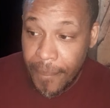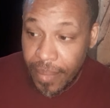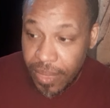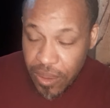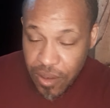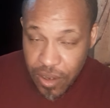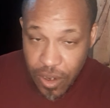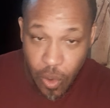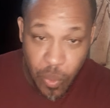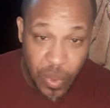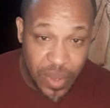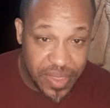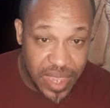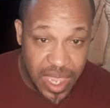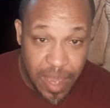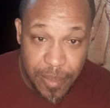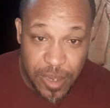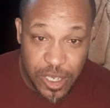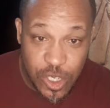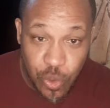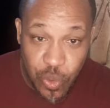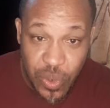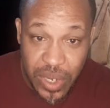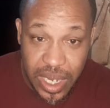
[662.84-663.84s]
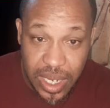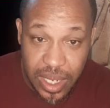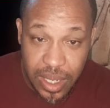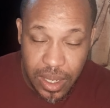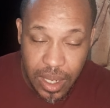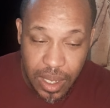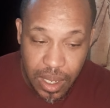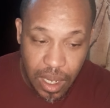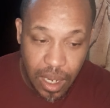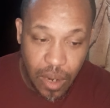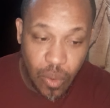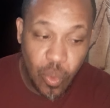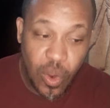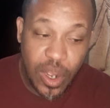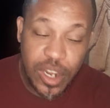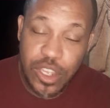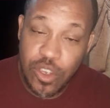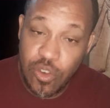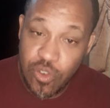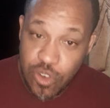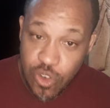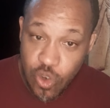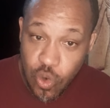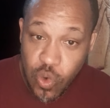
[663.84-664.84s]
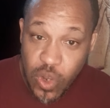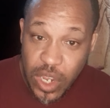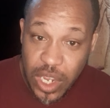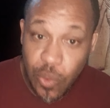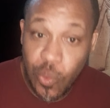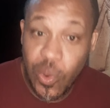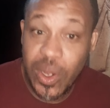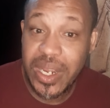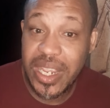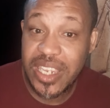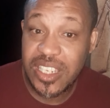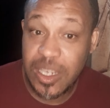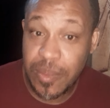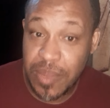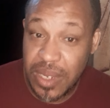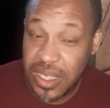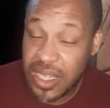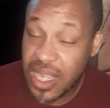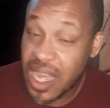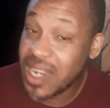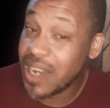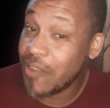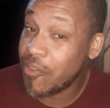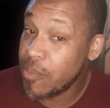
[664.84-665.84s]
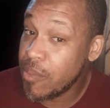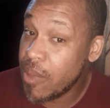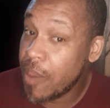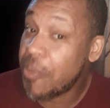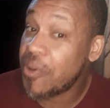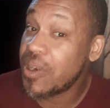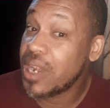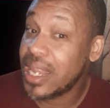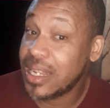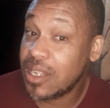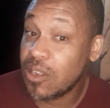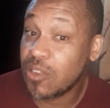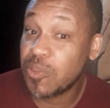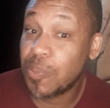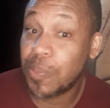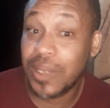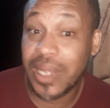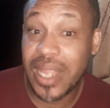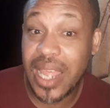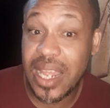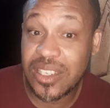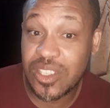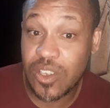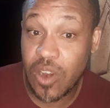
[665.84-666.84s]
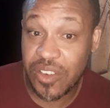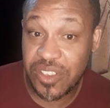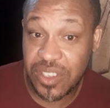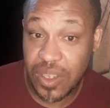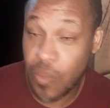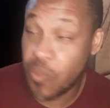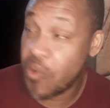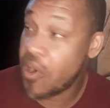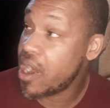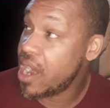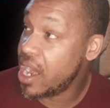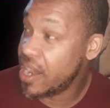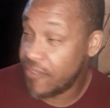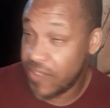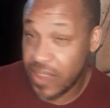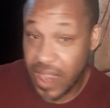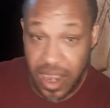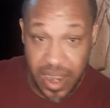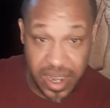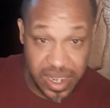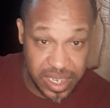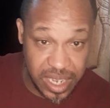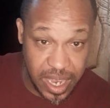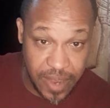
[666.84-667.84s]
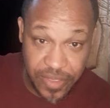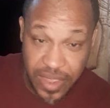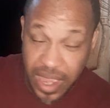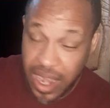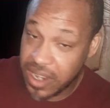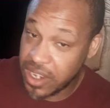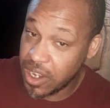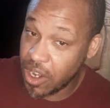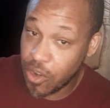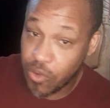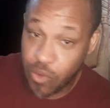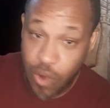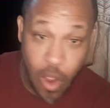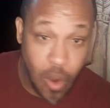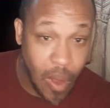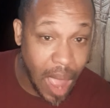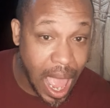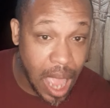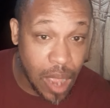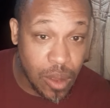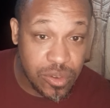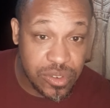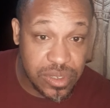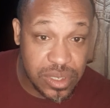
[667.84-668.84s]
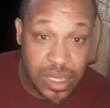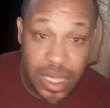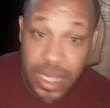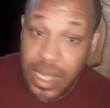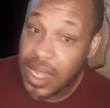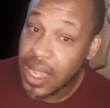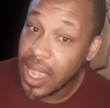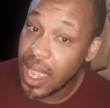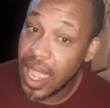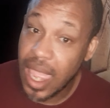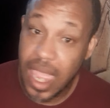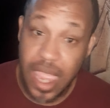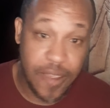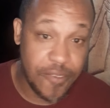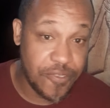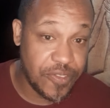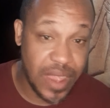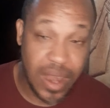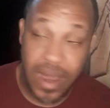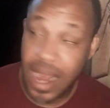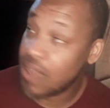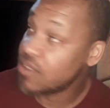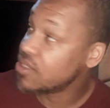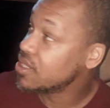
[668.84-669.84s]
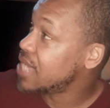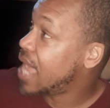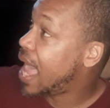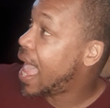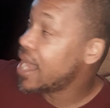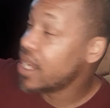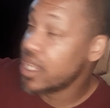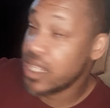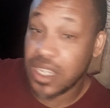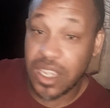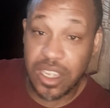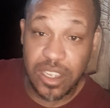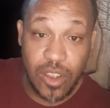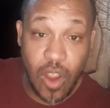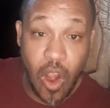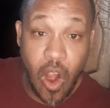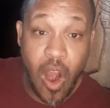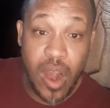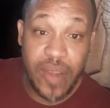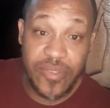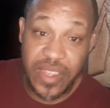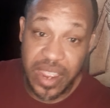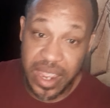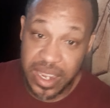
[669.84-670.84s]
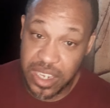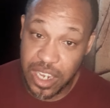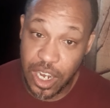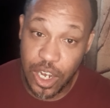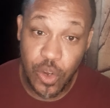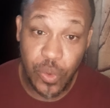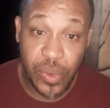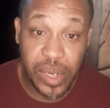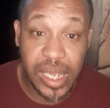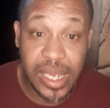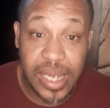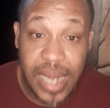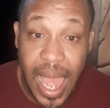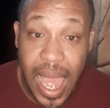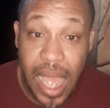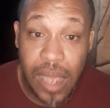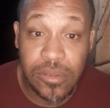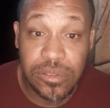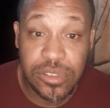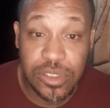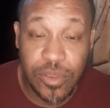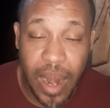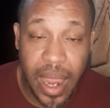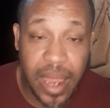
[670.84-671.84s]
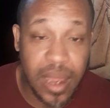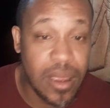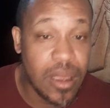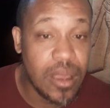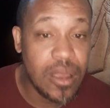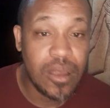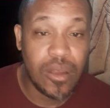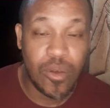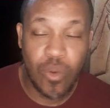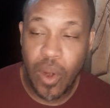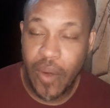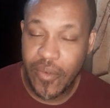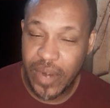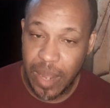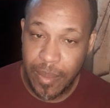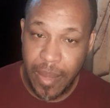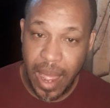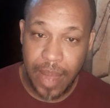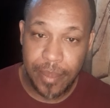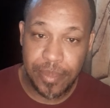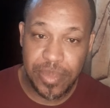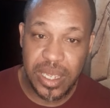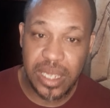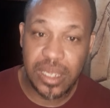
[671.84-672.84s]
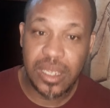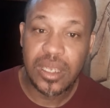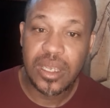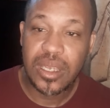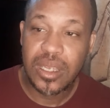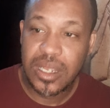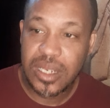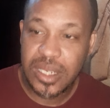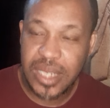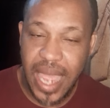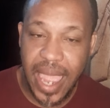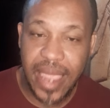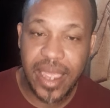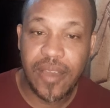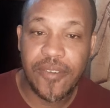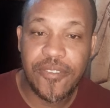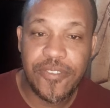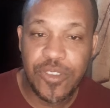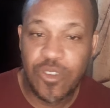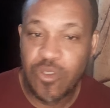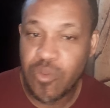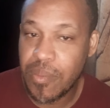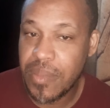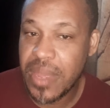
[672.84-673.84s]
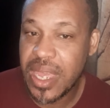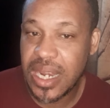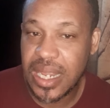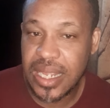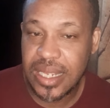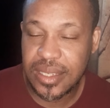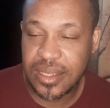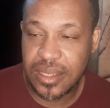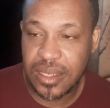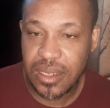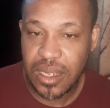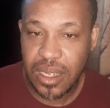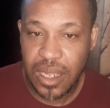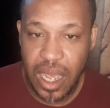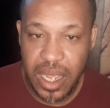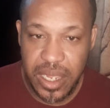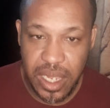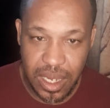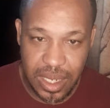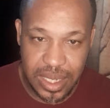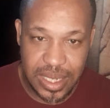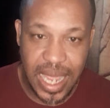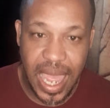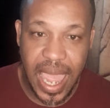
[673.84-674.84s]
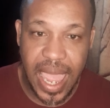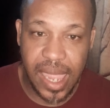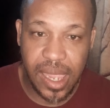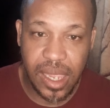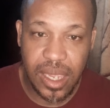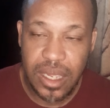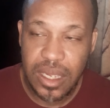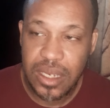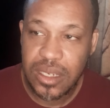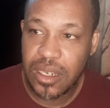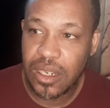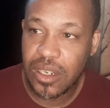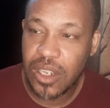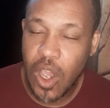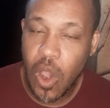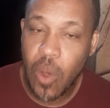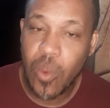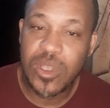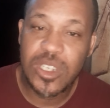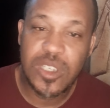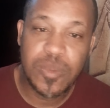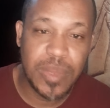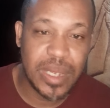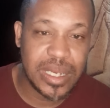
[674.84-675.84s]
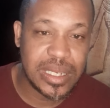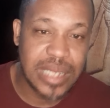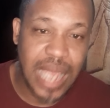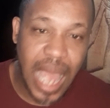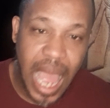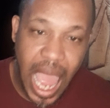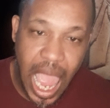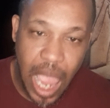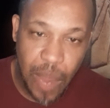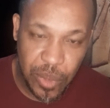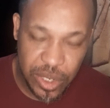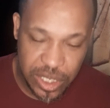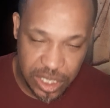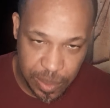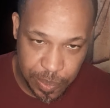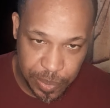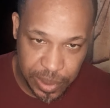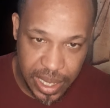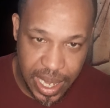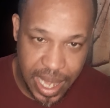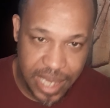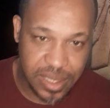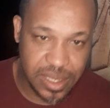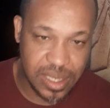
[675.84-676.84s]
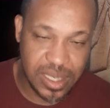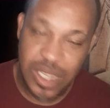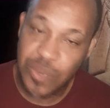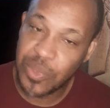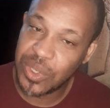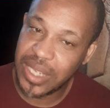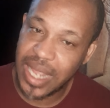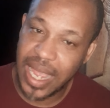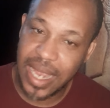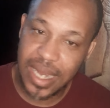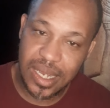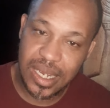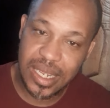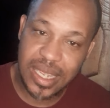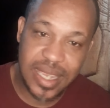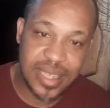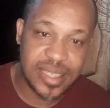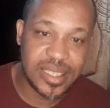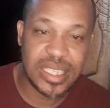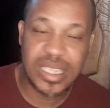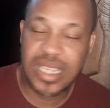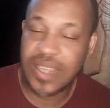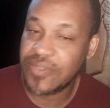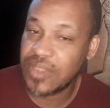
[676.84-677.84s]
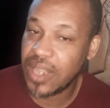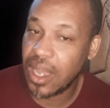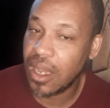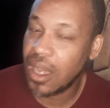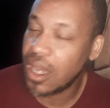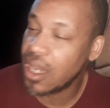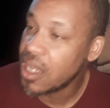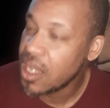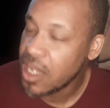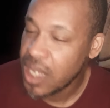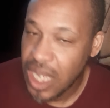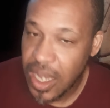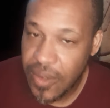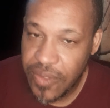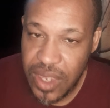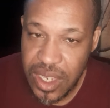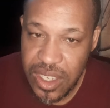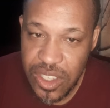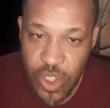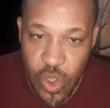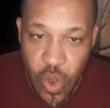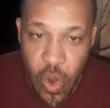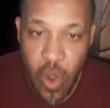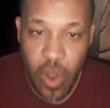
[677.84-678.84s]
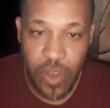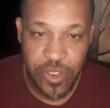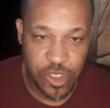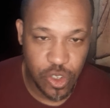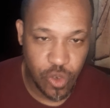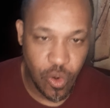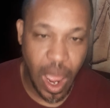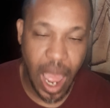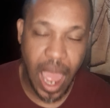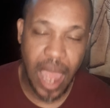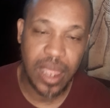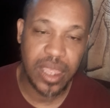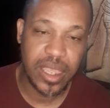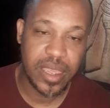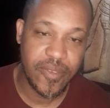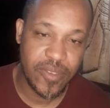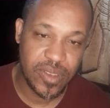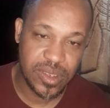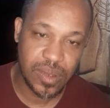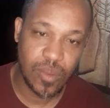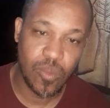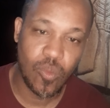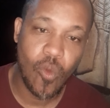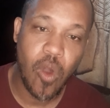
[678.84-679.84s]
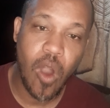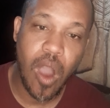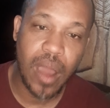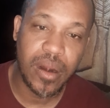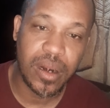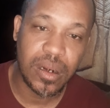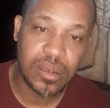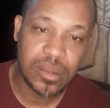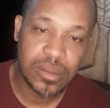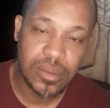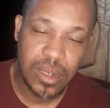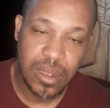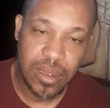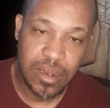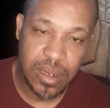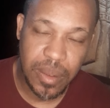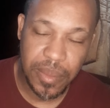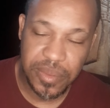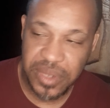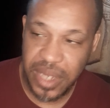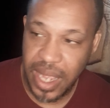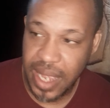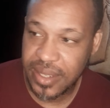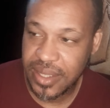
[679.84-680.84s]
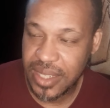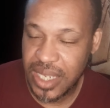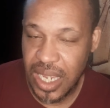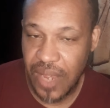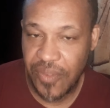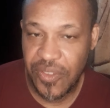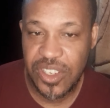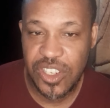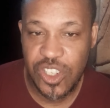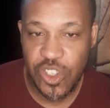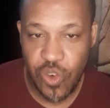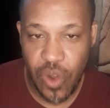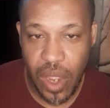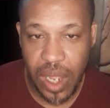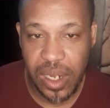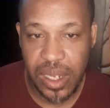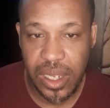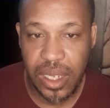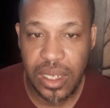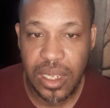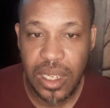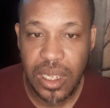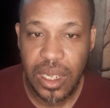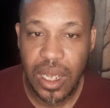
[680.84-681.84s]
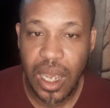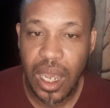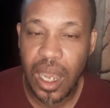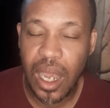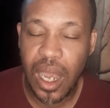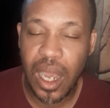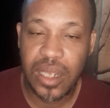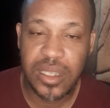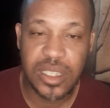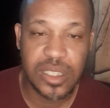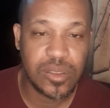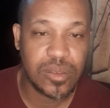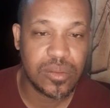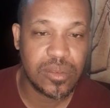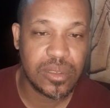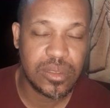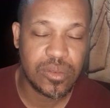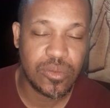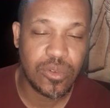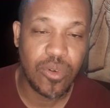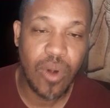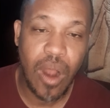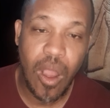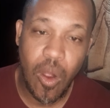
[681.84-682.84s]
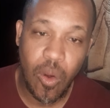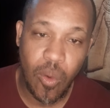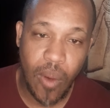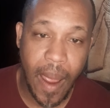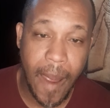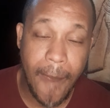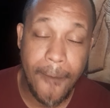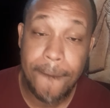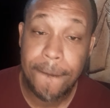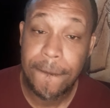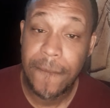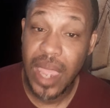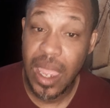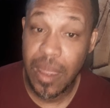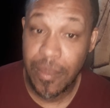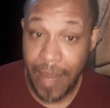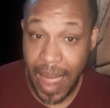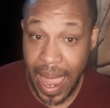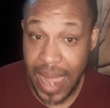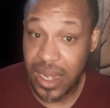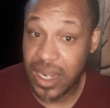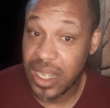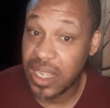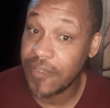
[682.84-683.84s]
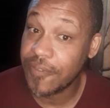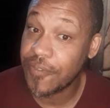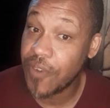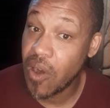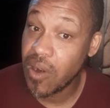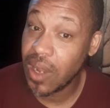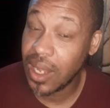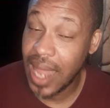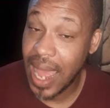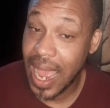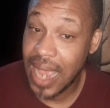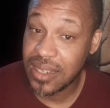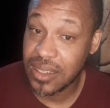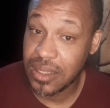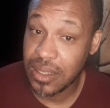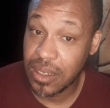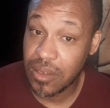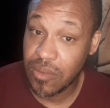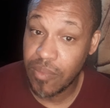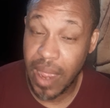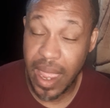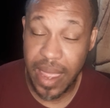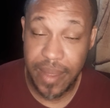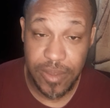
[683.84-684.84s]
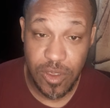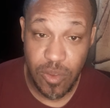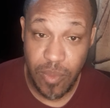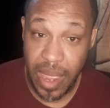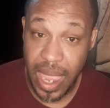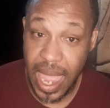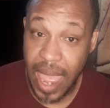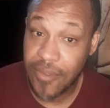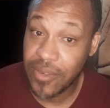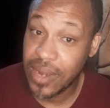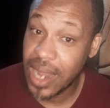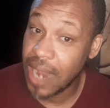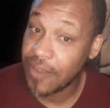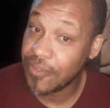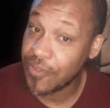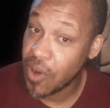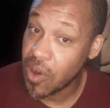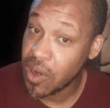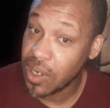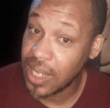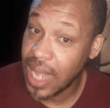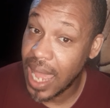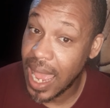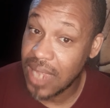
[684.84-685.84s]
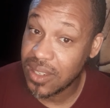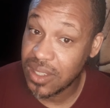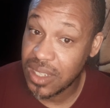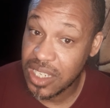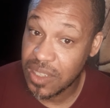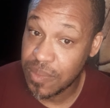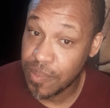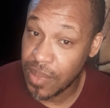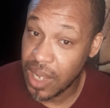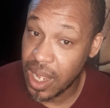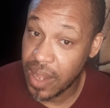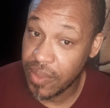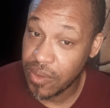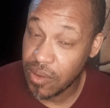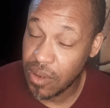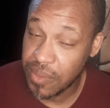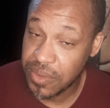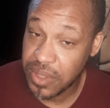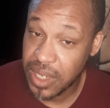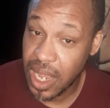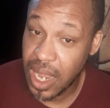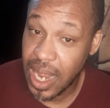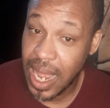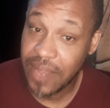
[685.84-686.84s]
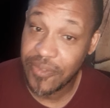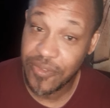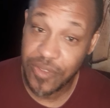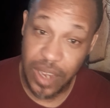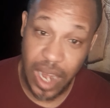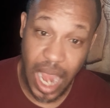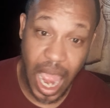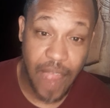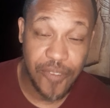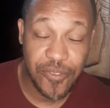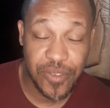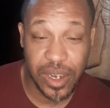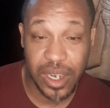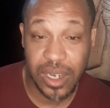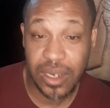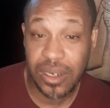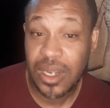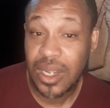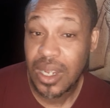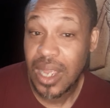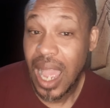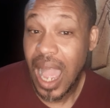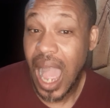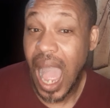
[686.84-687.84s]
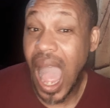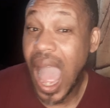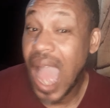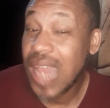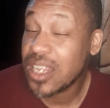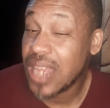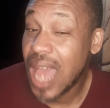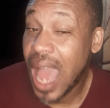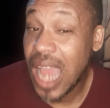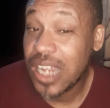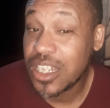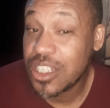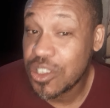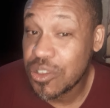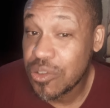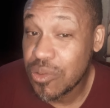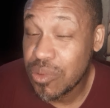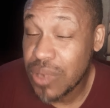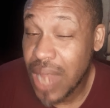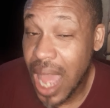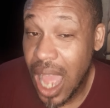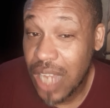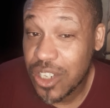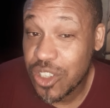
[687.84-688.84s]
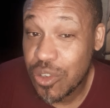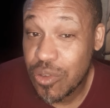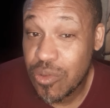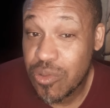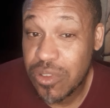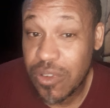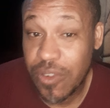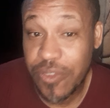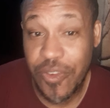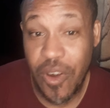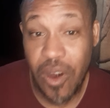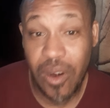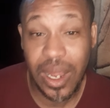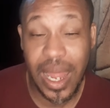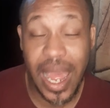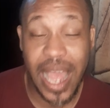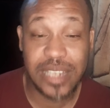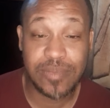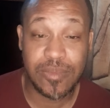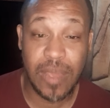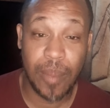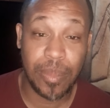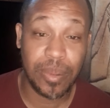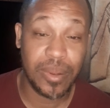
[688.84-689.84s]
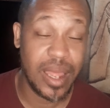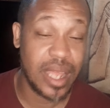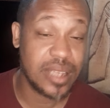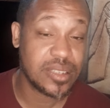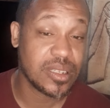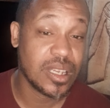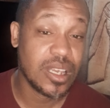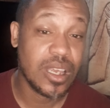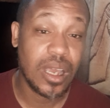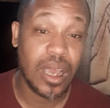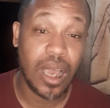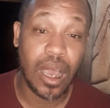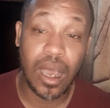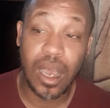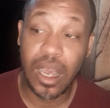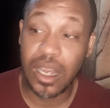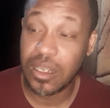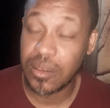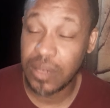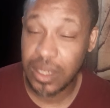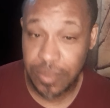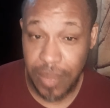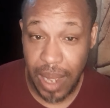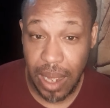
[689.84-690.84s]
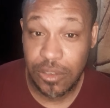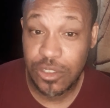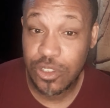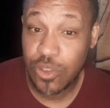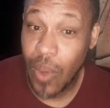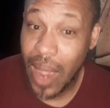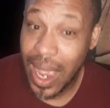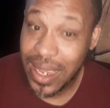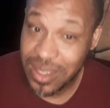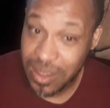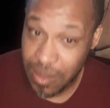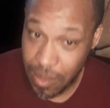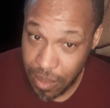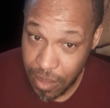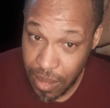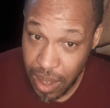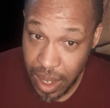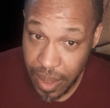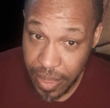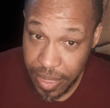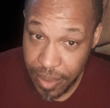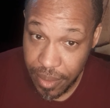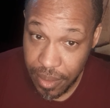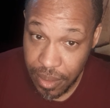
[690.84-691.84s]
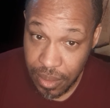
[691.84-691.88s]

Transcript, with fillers: you know, within between what you're doing, what needs to be done. And remember that those plants are somewhere if they're in, if they're in your grow house, if they're outside in your yard, they're in your greenhouse, right? Wherever they might be. Take a few minutes of your day to go and spend time with your plants. See what they need. See if the uh, if the soil's dry. Give it some water. You know what I'm saying? See if it's struggling uh, to to grow, right? It might need fertilizing. You might you may have not fertilized this month. You know what I'm saying? I fi- I figure I I choose I choose to fertilize my plants uh, about twice a month.